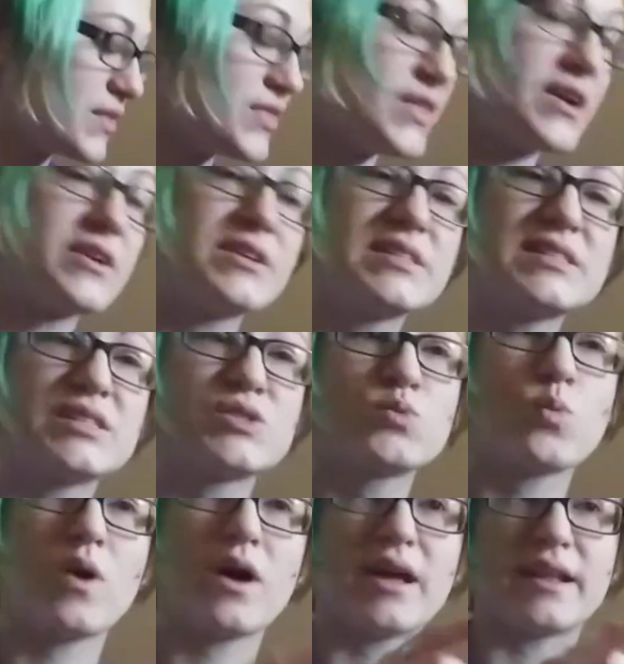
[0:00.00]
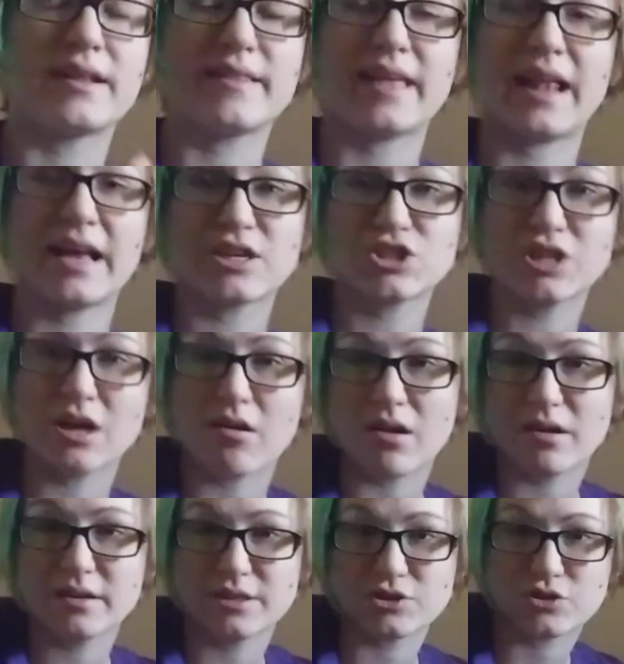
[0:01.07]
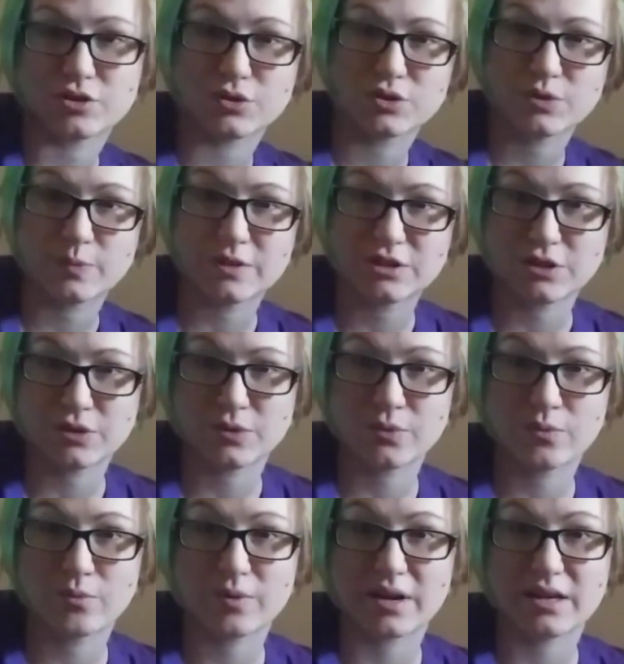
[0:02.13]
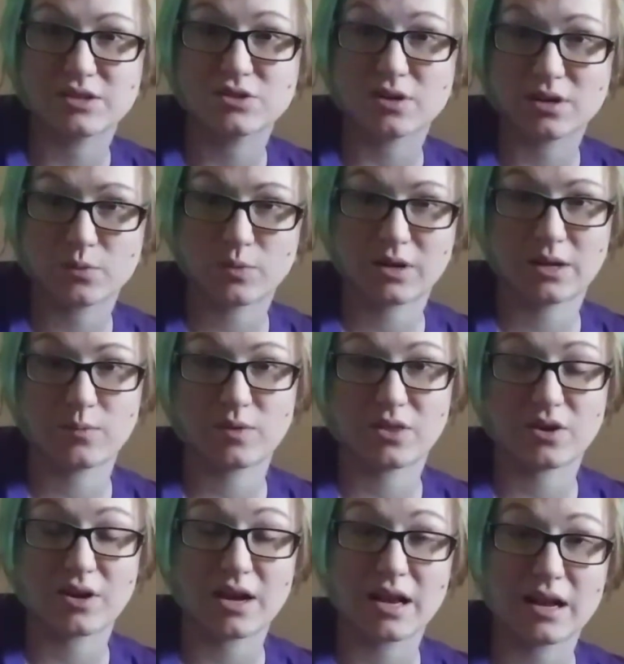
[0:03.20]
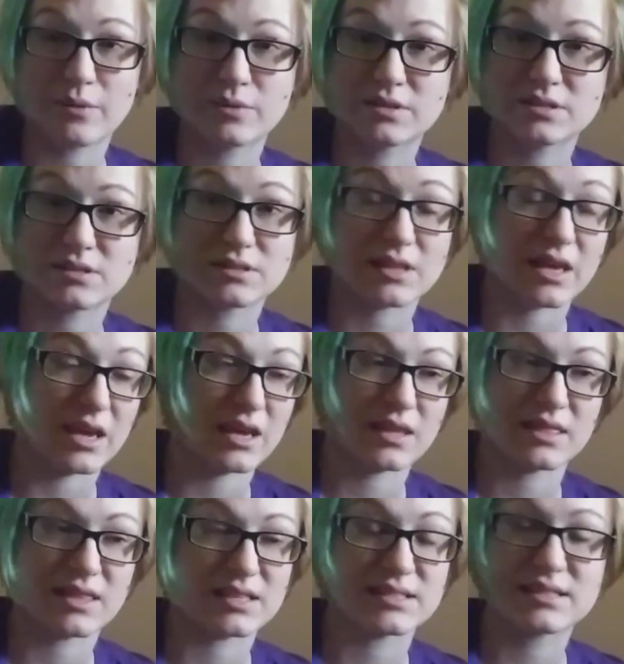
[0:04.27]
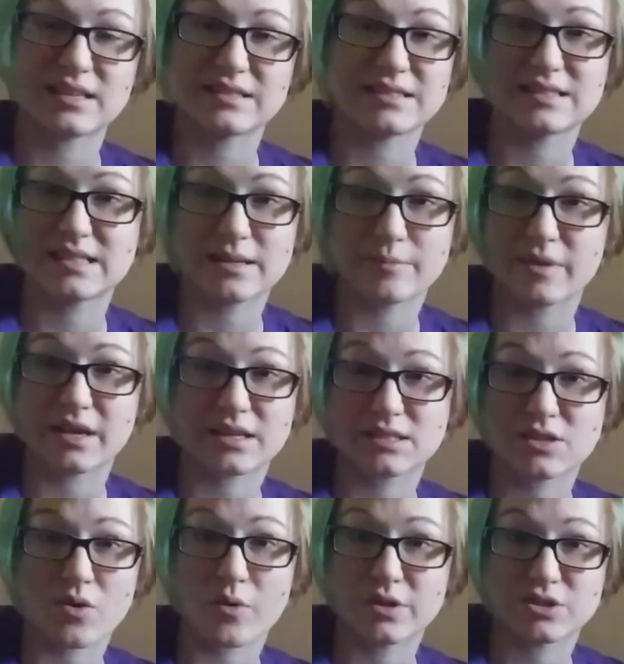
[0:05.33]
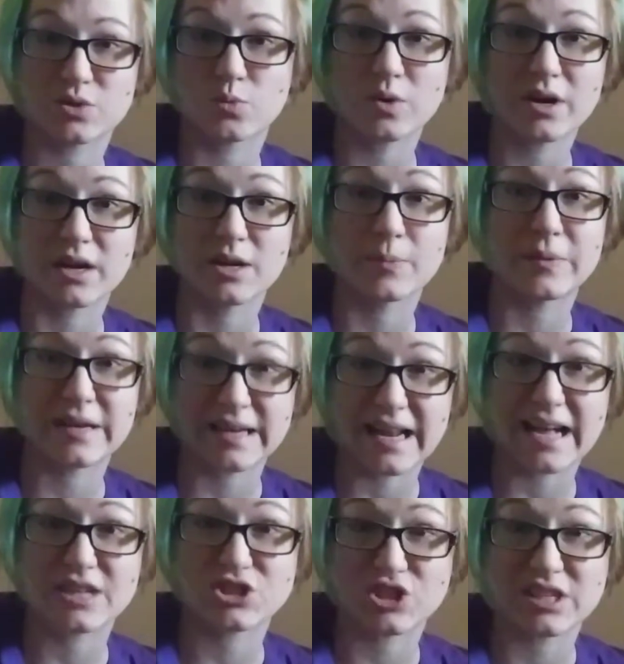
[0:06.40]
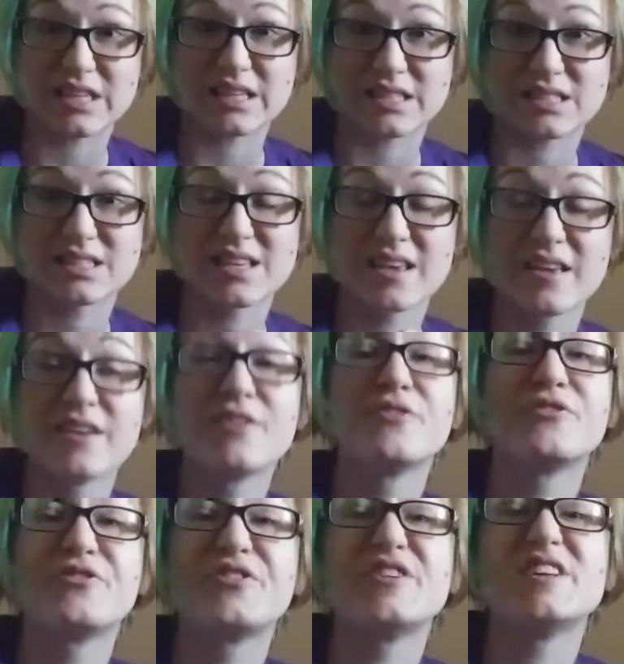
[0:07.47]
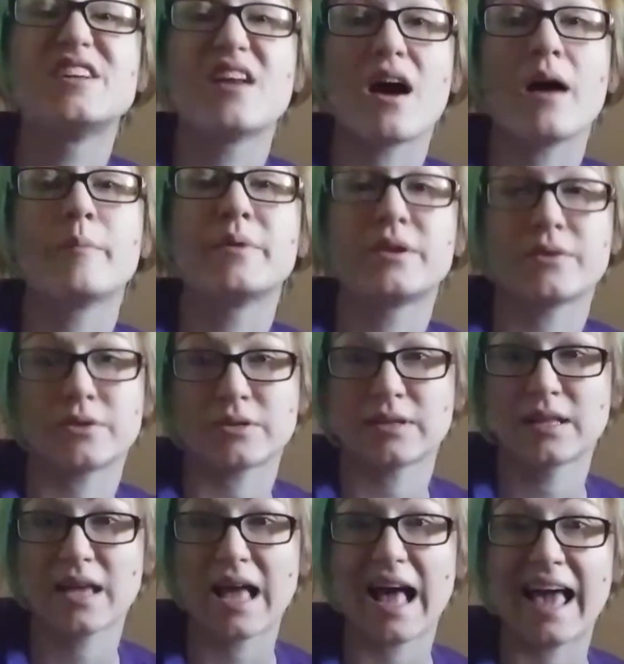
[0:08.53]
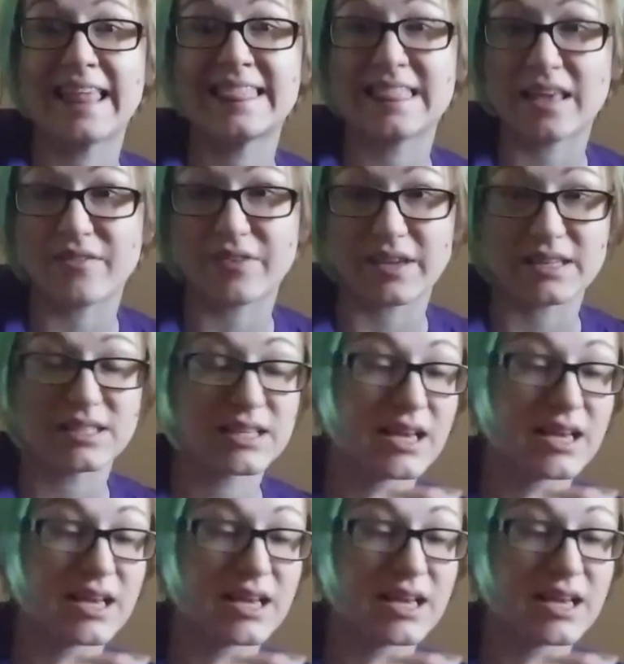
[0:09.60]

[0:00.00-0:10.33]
There is this one that actually Ann introduced me to when I started working with her, and I was like, this doesn't seem like it's going to work, but it actually is phenomenal. I love it.